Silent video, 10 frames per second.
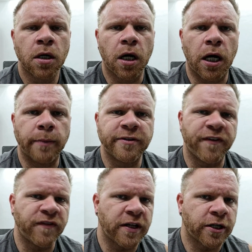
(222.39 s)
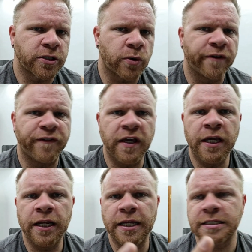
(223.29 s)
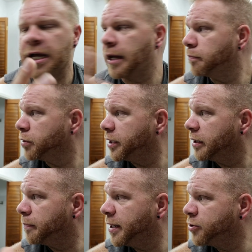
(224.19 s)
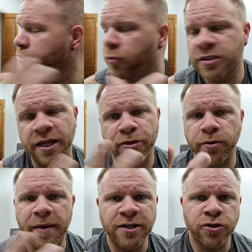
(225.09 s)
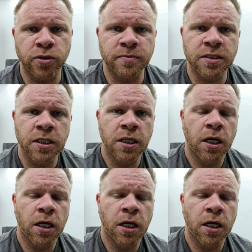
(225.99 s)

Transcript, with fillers: Um, it's 1,500 square feet. It's got plenty of bedroom. Well, it's got three bedrooms.